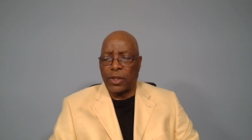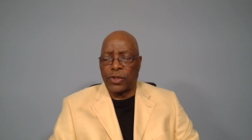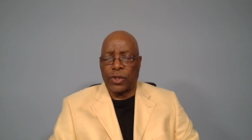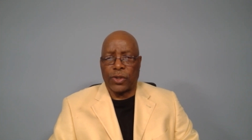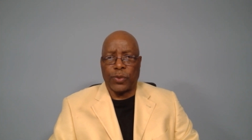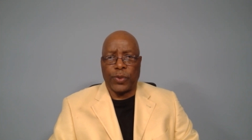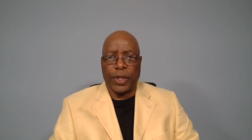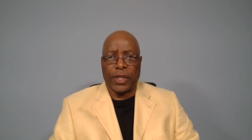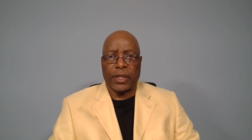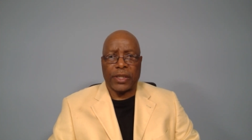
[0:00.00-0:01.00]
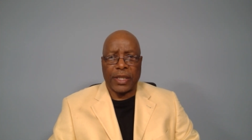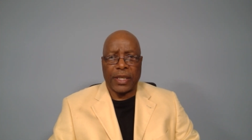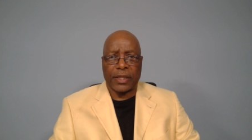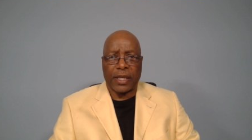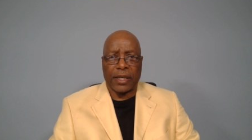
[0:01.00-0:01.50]
so that we can
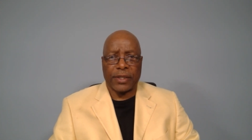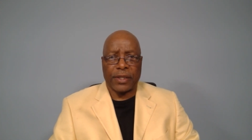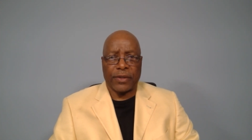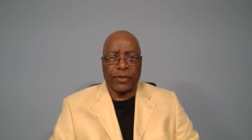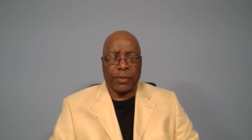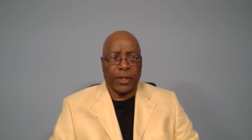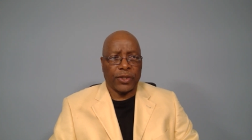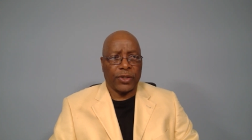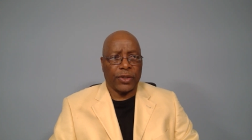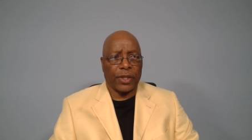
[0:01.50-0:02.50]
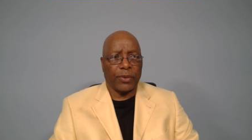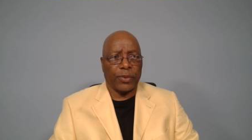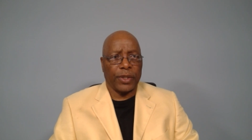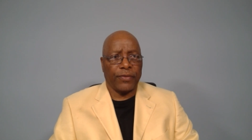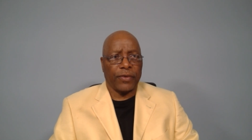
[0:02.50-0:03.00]
test ourselves to make sure that
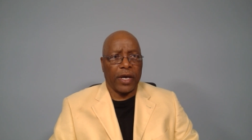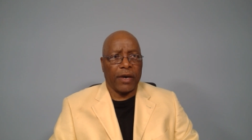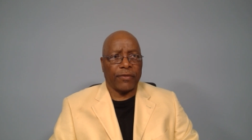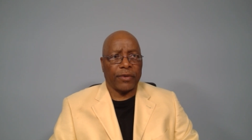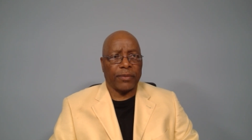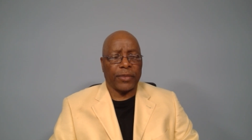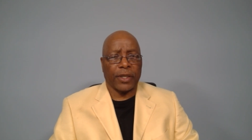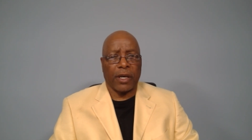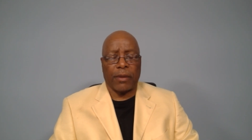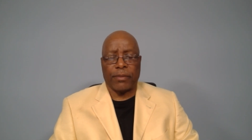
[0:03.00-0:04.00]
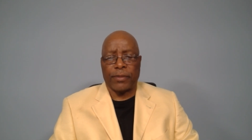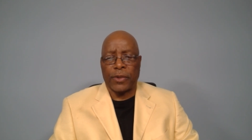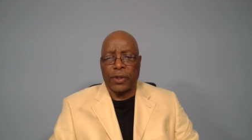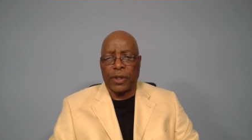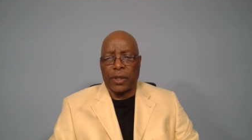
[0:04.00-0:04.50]
we haven't become
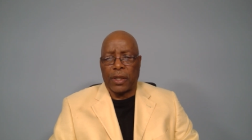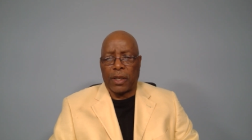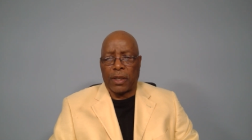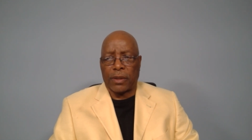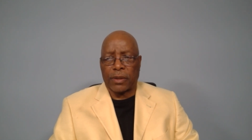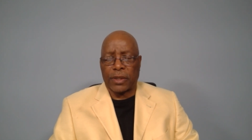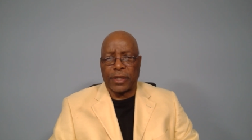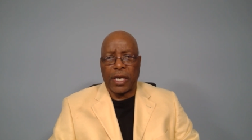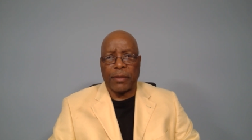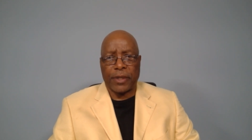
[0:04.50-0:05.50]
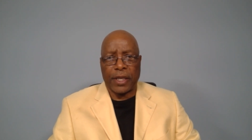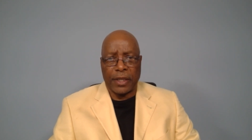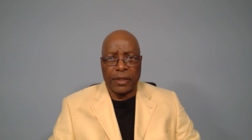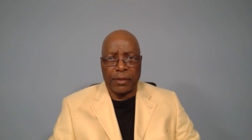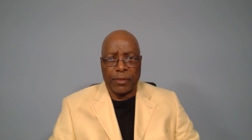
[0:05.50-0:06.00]
uh,
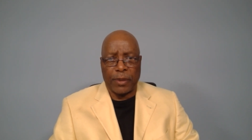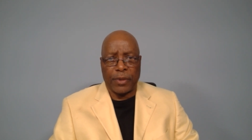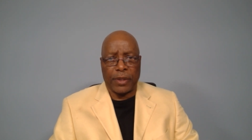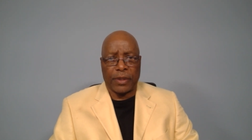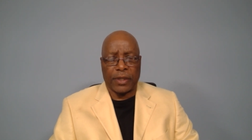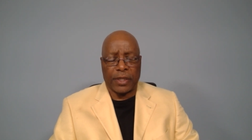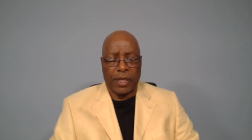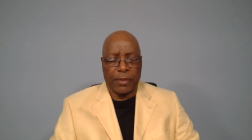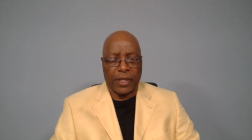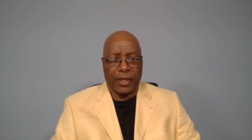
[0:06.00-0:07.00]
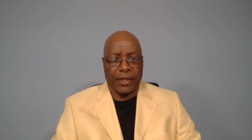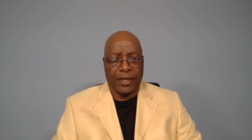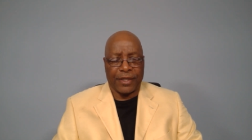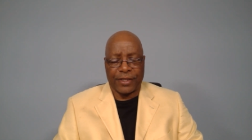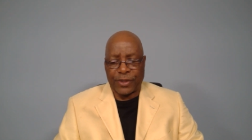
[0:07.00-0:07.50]
contaminated, maybe contaminating
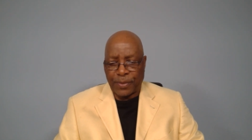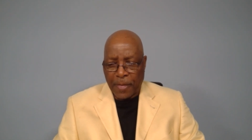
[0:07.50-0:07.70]
others.